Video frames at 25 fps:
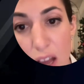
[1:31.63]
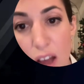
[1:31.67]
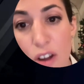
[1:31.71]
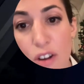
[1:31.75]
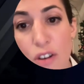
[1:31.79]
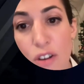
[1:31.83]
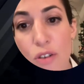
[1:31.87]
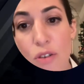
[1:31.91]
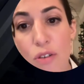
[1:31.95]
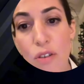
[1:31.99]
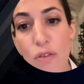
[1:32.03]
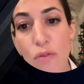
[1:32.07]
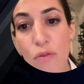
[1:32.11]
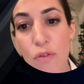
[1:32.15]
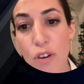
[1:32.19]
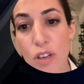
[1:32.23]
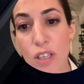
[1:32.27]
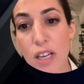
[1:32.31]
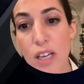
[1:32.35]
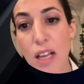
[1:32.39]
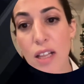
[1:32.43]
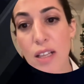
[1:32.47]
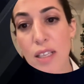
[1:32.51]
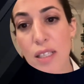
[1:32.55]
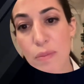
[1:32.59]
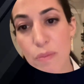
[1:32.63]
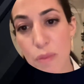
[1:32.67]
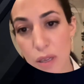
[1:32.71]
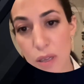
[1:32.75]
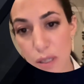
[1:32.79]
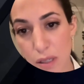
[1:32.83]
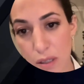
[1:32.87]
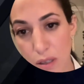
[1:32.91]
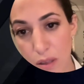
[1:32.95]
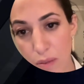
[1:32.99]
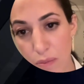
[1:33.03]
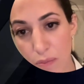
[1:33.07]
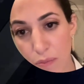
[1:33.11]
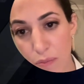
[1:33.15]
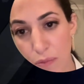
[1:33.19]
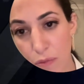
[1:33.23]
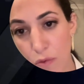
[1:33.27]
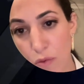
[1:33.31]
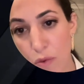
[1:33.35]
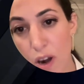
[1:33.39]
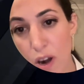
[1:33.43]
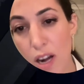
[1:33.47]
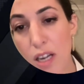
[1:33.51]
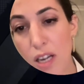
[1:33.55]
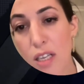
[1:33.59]
see, under the frontalis muscle,
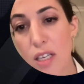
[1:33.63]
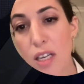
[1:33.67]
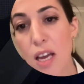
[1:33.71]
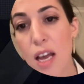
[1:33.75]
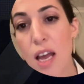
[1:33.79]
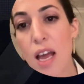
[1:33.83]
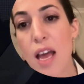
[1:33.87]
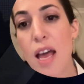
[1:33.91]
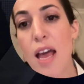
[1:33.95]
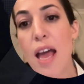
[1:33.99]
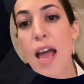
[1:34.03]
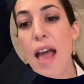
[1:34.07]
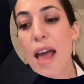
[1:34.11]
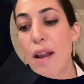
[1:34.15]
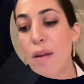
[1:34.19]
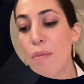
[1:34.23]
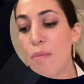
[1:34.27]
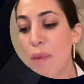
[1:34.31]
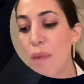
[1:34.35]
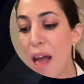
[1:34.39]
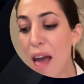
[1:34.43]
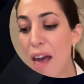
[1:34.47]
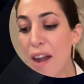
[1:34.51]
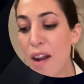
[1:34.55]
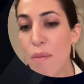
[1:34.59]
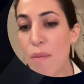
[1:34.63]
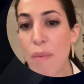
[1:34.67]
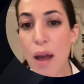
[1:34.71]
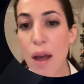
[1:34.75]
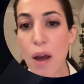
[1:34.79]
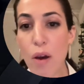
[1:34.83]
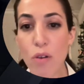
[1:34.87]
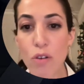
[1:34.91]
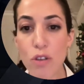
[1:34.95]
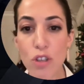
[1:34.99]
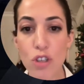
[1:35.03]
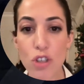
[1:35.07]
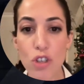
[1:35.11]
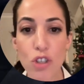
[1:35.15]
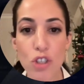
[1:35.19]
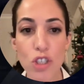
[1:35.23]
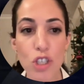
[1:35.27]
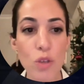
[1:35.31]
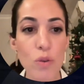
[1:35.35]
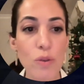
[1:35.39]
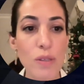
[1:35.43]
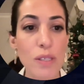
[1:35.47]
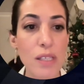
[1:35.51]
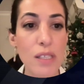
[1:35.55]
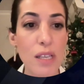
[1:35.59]
right? And at about
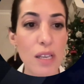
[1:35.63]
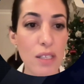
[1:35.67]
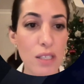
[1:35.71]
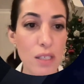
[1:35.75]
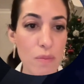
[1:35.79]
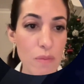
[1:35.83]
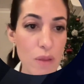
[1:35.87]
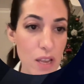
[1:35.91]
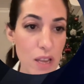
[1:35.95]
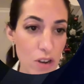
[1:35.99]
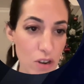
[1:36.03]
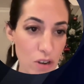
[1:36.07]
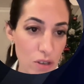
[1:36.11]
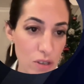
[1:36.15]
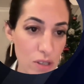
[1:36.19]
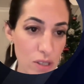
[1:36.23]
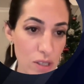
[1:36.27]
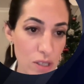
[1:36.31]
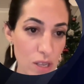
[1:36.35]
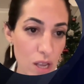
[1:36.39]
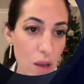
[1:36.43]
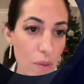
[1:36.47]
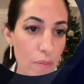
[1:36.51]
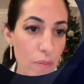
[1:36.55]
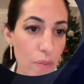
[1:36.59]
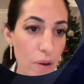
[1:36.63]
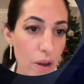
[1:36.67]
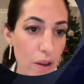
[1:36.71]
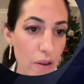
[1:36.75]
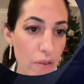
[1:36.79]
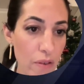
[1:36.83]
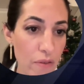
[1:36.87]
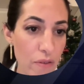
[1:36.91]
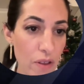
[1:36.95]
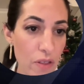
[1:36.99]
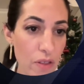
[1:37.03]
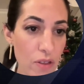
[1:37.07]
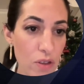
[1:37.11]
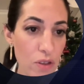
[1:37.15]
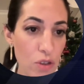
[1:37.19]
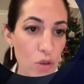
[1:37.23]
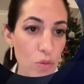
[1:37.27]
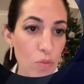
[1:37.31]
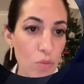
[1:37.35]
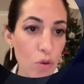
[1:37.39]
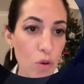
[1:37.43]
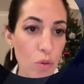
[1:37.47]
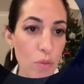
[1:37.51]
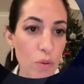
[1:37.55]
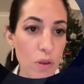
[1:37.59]
2 centimeters above the
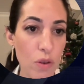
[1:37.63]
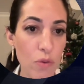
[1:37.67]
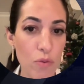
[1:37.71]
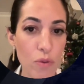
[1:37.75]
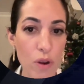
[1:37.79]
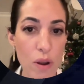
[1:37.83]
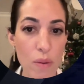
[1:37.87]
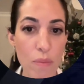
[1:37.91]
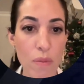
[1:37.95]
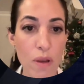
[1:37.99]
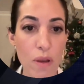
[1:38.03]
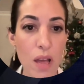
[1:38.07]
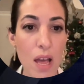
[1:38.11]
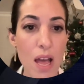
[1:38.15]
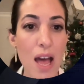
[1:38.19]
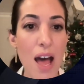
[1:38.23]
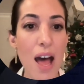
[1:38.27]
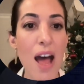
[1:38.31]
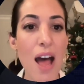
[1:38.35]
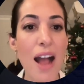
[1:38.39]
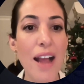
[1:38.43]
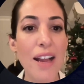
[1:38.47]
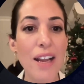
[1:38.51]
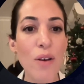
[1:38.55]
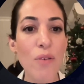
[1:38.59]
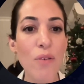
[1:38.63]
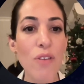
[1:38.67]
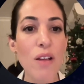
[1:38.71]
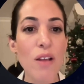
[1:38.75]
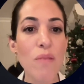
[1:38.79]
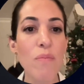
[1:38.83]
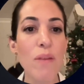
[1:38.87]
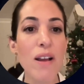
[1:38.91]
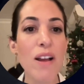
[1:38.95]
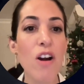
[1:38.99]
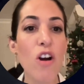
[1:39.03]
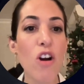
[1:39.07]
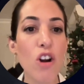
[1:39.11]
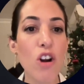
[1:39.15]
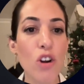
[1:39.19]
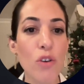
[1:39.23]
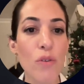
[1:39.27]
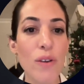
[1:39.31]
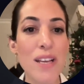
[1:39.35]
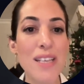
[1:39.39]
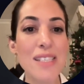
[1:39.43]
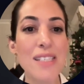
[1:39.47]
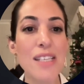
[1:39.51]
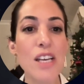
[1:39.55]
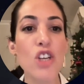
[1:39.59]
supraorbital rim, I know that my
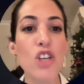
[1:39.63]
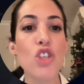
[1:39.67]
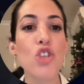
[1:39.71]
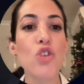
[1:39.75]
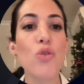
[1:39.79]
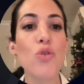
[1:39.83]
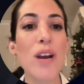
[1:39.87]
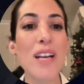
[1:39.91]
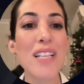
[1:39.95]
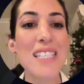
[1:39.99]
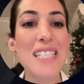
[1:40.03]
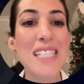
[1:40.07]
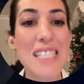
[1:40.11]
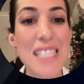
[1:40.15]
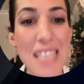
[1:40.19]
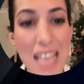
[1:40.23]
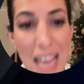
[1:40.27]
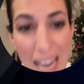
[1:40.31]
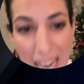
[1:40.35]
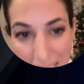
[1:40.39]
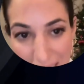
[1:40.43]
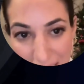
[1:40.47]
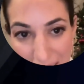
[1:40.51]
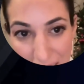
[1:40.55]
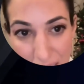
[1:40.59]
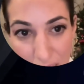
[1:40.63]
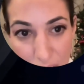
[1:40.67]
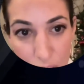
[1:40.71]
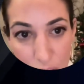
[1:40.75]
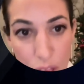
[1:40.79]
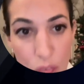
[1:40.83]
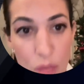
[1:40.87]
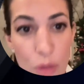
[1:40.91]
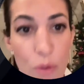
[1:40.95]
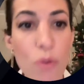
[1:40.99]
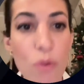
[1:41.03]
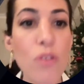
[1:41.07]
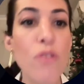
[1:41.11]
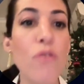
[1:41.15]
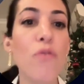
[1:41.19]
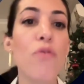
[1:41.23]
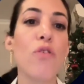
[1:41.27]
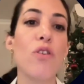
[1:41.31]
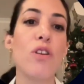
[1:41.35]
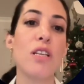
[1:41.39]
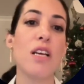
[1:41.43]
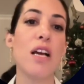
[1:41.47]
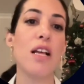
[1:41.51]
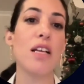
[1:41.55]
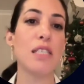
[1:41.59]
arteries transect through the
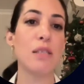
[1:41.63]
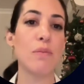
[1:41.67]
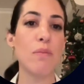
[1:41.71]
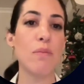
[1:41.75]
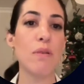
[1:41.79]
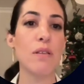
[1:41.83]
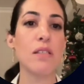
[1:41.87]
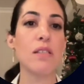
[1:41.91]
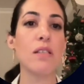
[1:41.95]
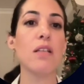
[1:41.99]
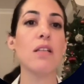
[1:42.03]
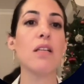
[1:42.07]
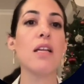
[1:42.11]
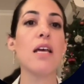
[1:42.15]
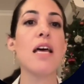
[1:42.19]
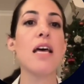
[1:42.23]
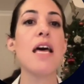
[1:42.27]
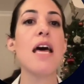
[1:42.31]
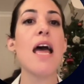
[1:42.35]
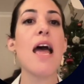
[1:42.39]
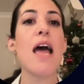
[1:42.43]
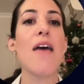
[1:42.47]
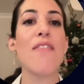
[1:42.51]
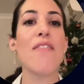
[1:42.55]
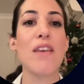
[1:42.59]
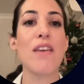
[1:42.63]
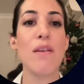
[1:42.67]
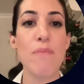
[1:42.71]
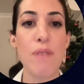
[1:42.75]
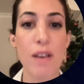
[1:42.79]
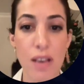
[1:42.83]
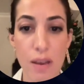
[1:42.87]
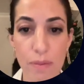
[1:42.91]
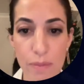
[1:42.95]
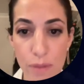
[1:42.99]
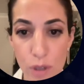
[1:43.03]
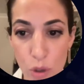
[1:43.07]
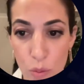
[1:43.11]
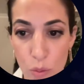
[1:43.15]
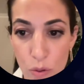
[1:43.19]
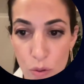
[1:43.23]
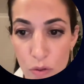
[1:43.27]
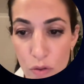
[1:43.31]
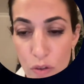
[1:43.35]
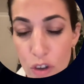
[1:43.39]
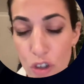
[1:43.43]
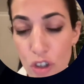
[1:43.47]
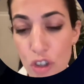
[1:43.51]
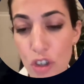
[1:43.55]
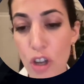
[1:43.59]
frontalis muscle and they become
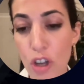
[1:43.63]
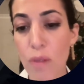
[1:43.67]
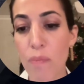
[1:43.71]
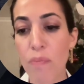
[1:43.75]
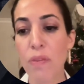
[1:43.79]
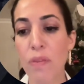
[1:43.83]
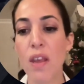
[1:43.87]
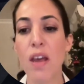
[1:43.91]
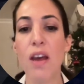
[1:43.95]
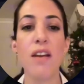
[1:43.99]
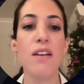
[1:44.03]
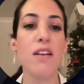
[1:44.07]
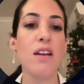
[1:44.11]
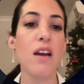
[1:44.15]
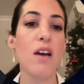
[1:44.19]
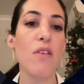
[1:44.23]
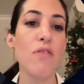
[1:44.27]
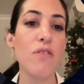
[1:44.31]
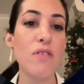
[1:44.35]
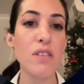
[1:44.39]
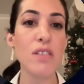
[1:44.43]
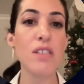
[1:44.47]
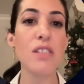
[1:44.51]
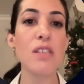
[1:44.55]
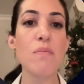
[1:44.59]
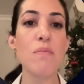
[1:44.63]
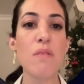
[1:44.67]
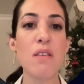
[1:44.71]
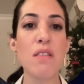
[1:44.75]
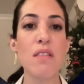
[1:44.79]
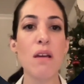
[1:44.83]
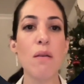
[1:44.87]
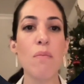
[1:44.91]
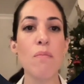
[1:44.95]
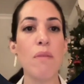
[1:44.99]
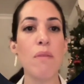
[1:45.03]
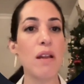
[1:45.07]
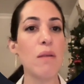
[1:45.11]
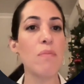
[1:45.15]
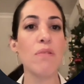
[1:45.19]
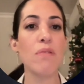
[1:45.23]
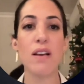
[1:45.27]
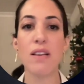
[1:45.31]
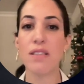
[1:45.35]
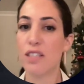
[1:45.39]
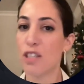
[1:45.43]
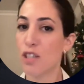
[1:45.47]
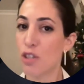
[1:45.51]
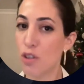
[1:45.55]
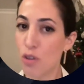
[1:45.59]
superficial. Now, this is something that many
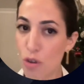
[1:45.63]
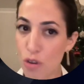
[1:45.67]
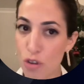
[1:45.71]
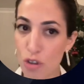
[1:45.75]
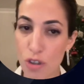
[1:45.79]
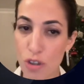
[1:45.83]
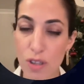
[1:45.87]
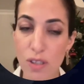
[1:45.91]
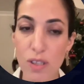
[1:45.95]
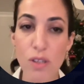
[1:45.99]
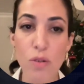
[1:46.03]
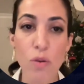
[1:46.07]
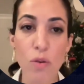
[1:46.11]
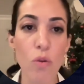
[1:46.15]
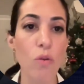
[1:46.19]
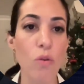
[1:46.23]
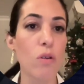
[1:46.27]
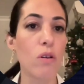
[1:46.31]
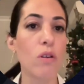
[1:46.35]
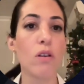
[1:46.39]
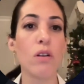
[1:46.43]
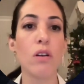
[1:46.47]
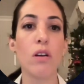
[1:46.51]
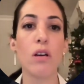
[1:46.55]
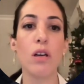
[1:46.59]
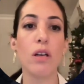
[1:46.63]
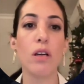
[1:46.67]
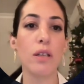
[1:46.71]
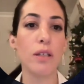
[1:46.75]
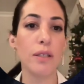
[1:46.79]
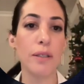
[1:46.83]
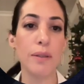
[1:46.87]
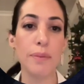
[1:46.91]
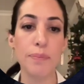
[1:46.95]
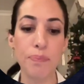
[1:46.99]
plastic surgeons or